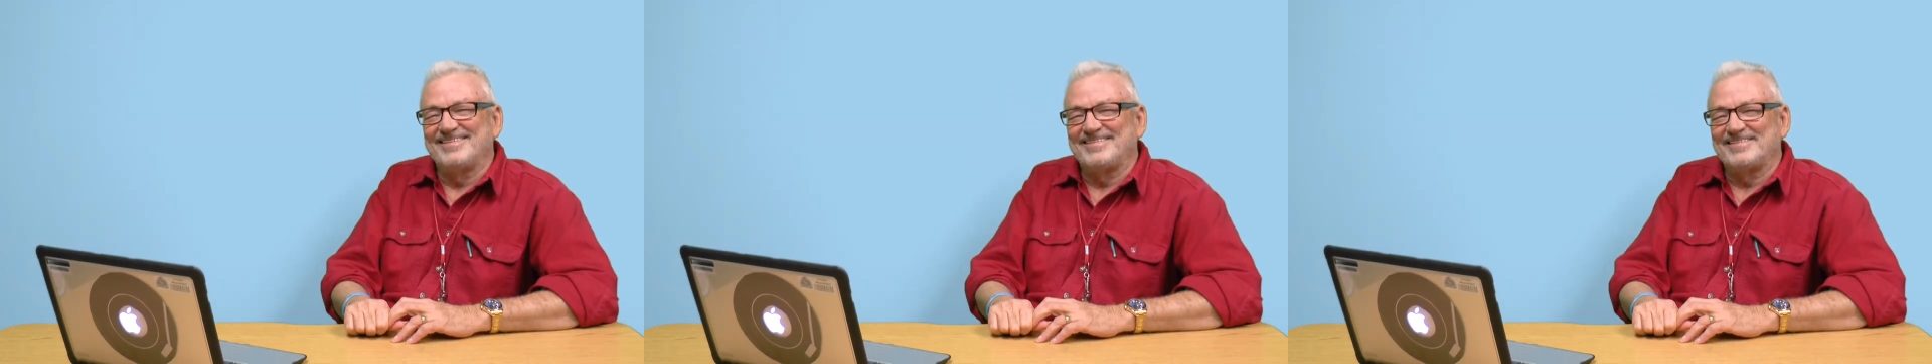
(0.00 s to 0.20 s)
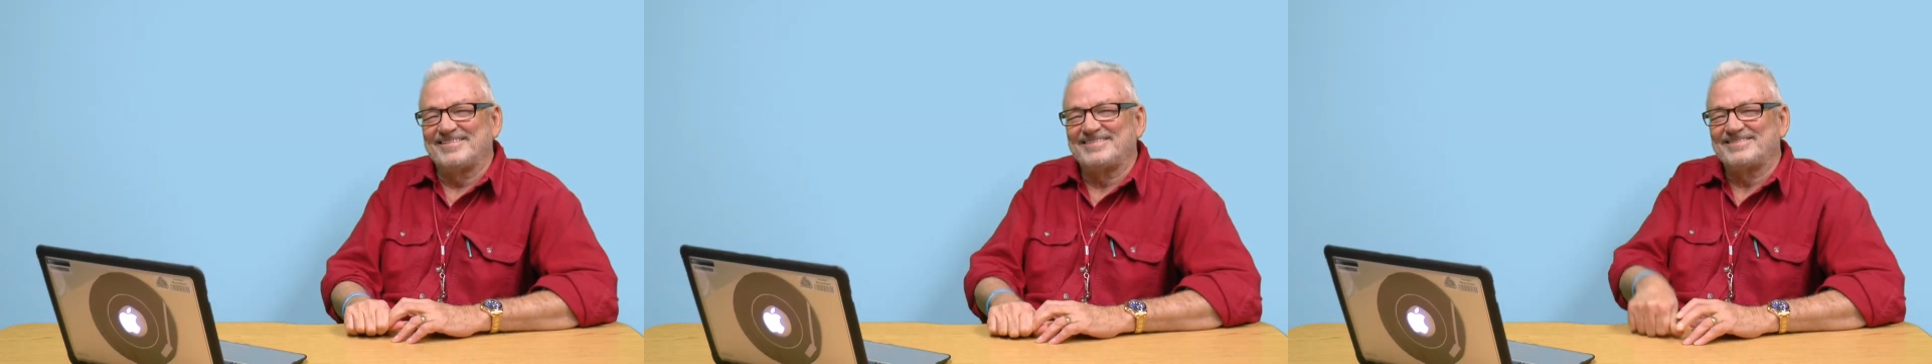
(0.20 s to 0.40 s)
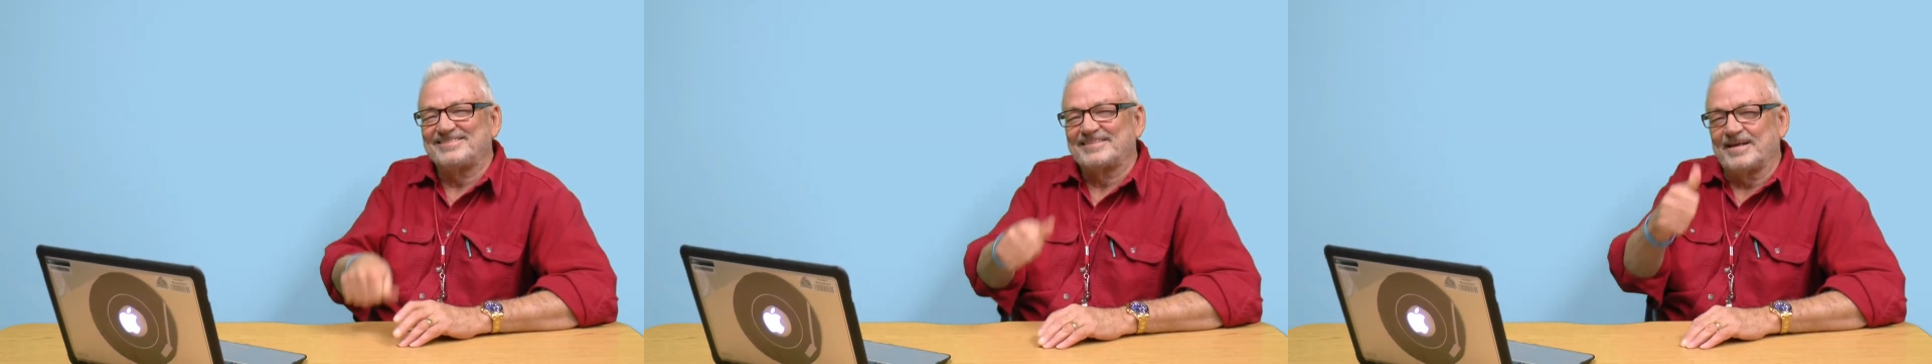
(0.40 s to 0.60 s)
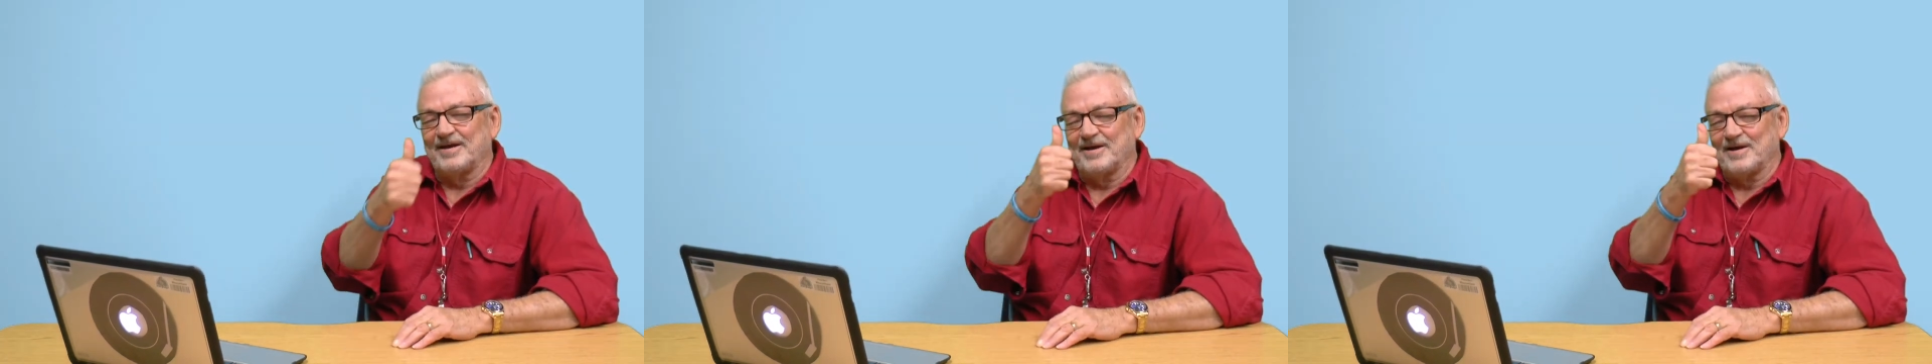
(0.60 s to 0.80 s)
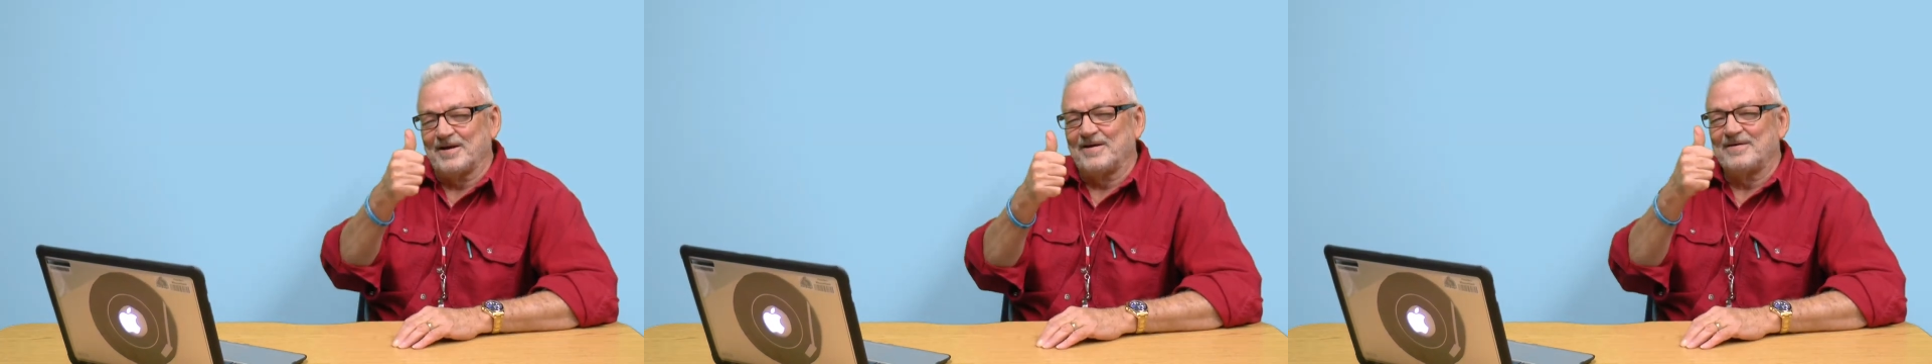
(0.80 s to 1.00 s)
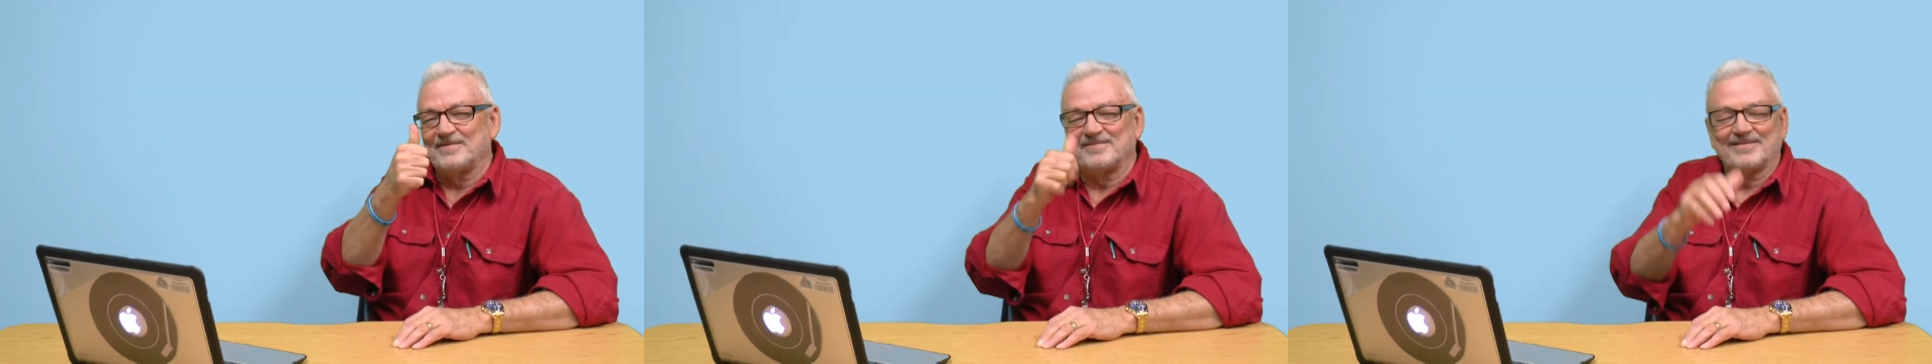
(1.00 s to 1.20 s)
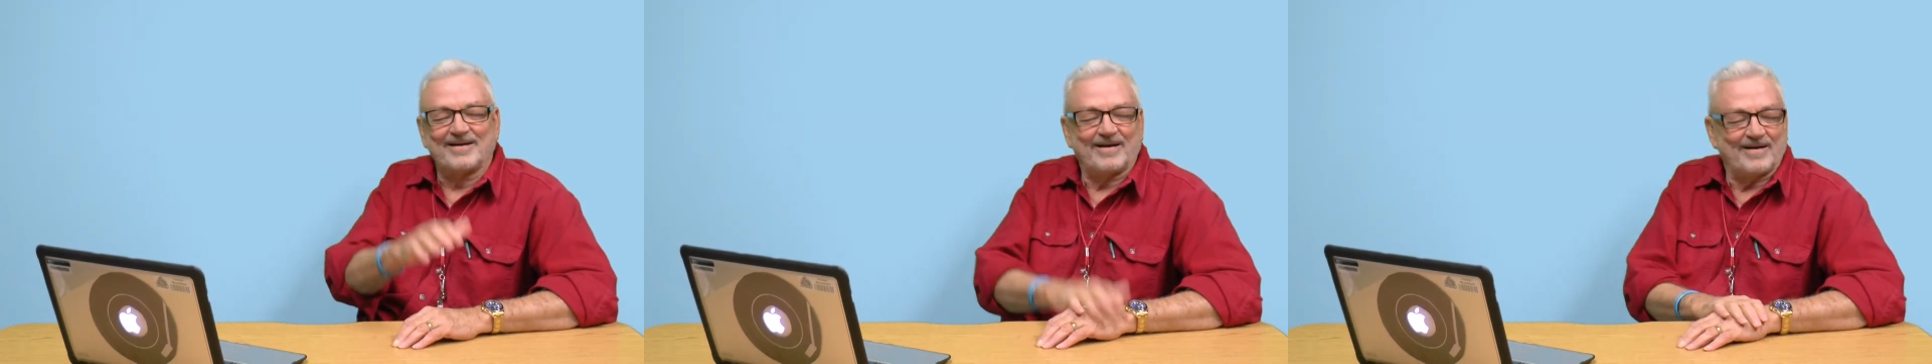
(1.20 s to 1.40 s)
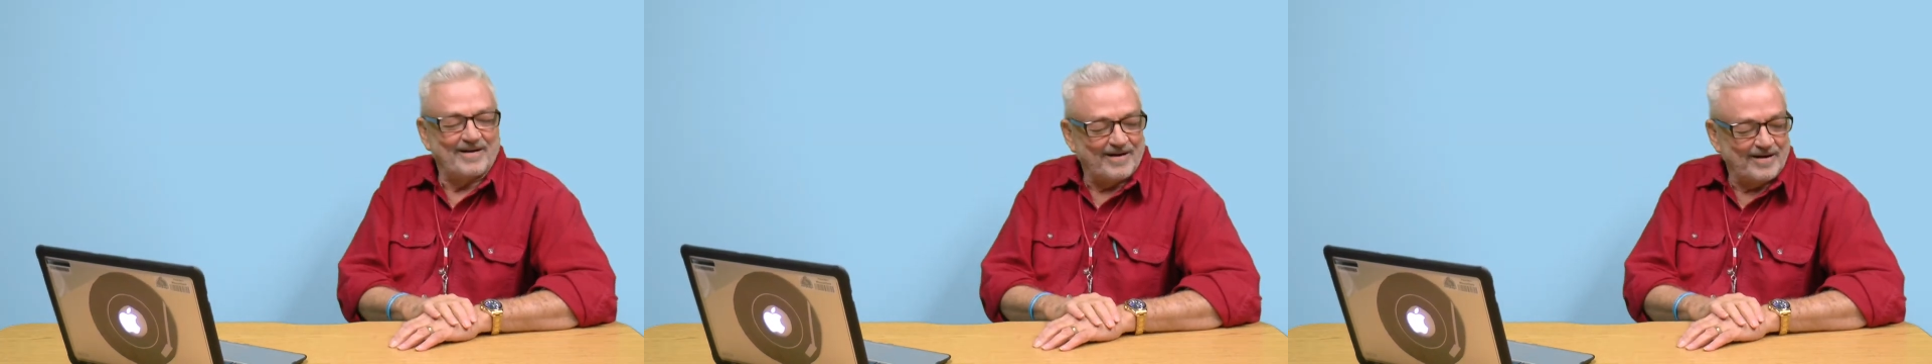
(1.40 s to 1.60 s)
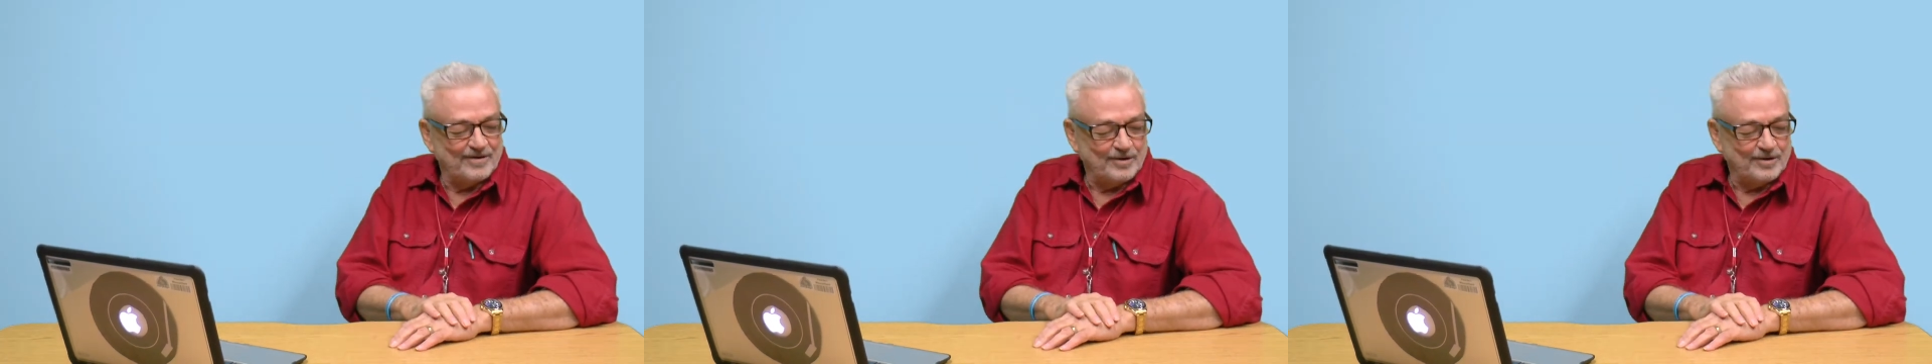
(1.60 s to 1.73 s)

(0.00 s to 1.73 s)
Morton. Okay, I